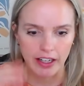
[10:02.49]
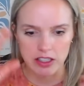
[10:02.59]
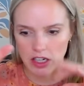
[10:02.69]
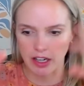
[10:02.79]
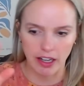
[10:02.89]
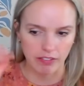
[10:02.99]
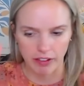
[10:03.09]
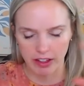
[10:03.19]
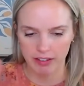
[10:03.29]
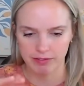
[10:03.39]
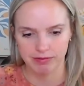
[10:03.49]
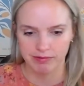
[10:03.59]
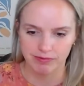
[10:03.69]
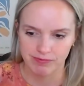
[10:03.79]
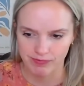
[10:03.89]
It's not kind of like
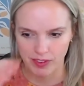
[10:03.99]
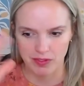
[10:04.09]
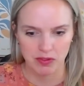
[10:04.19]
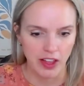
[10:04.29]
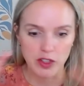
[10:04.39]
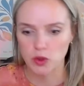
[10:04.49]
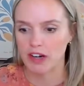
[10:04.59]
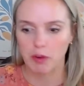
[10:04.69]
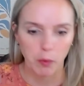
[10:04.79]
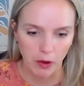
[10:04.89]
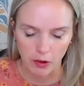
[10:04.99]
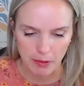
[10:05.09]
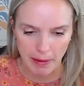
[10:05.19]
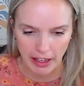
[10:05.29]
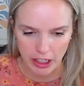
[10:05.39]
things are everywhere on the
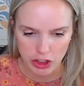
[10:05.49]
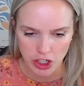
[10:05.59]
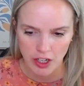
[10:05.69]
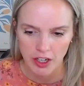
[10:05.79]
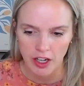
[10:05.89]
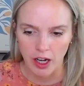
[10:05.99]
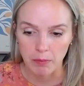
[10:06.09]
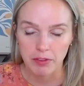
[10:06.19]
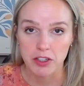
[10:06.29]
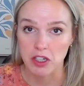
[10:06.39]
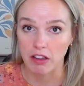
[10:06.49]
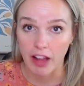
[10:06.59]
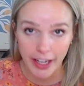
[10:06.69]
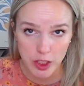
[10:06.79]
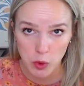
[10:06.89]
page. There's an
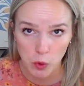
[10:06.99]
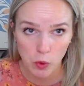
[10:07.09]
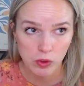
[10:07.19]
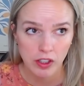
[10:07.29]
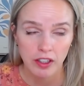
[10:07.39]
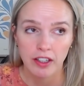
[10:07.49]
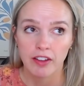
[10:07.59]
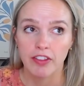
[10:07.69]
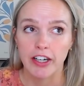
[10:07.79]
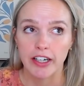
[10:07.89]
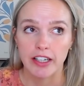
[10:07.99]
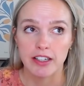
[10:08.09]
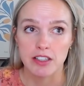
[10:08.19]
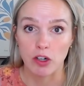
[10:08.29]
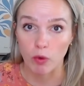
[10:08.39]
align tool. There is
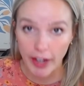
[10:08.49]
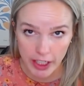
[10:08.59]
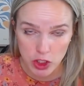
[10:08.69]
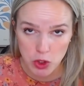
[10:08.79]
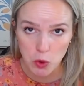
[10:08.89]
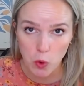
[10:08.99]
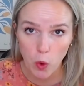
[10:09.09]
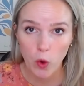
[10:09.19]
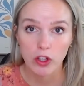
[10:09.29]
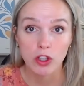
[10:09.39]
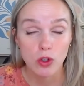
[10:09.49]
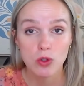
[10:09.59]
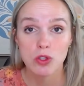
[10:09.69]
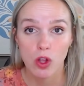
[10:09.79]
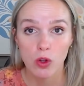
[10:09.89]
an arrange tool.
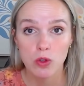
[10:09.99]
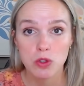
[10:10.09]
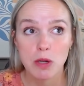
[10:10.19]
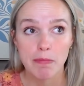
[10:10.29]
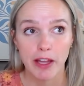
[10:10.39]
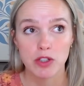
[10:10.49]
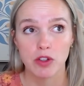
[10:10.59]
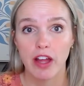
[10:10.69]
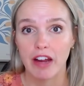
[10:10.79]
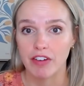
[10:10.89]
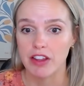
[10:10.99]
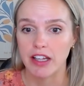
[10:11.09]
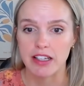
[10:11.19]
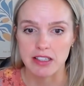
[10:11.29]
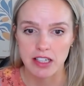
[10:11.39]
Use those to make sure that everything
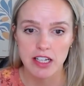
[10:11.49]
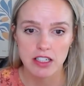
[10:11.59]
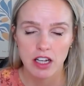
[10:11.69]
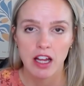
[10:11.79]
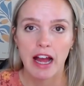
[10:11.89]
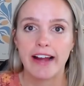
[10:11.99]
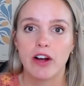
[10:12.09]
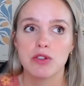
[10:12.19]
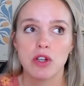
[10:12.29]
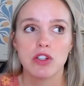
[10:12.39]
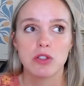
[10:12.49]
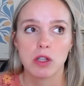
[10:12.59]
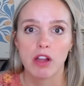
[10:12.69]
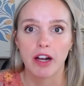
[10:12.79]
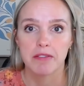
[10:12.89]
is neat. I also use a
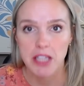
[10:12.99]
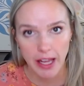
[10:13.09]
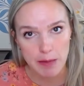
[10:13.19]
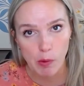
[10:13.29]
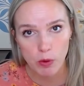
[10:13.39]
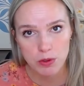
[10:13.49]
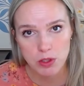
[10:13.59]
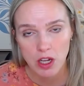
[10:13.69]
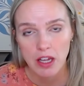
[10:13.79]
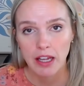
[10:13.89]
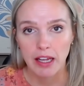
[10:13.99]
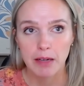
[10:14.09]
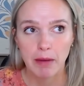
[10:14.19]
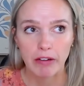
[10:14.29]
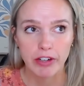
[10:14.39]
lot of tables in
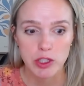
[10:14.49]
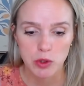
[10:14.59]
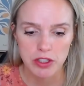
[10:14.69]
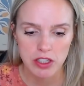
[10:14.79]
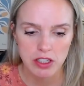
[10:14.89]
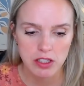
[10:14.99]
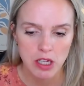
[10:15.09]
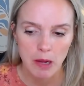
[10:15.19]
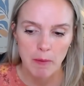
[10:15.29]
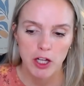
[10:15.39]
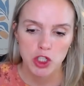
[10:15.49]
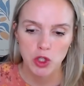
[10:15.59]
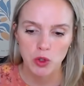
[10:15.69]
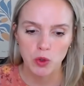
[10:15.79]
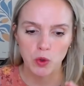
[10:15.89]
my resources
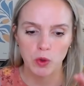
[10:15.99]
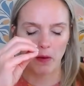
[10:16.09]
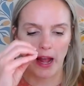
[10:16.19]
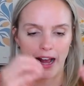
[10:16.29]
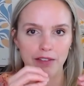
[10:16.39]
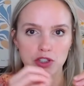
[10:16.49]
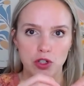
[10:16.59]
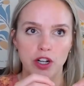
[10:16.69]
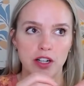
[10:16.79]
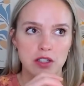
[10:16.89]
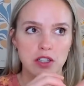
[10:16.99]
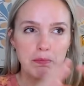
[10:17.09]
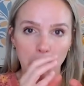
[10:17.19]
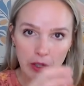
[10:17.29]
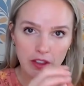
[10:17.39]
to have students
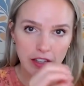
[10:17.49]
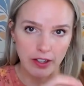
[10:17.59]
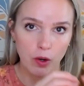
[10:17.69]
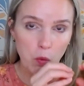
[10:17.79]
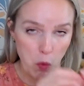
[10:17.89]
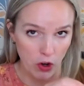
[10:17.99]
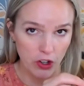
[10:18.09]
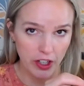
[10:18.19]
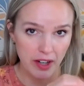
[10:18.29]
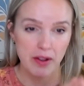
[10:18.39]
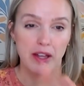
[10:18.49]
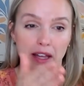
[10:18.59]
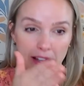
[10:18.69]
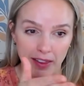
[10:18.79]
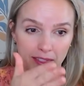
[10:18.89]
put their work
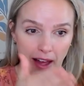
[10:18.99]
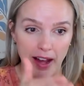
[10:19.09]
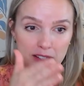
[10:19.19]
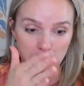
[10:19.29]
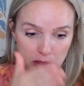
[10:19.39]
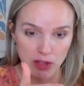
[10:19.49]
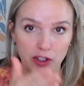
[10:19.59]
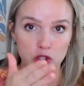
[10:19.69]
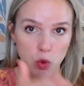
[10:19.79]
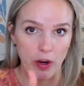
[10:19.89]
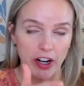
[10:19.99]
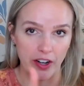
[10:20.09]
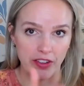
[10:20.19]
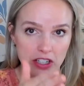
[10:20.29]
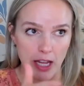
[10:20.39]
in that specific square in
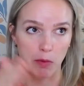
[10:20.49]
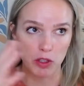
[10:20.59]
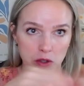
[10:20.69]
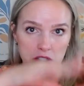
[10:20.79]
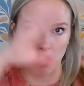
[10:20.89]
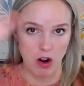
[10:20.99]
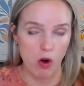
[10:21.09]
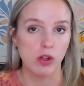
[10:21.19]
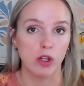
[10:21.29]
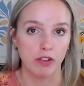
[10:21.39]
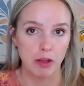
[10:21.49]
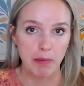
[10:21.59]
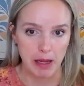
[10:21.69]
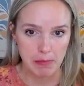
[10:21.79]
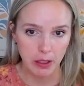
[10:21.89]
the table so it's not all over the
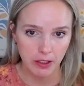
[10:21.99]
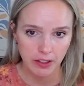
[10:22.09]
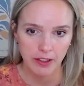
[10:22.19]
paper.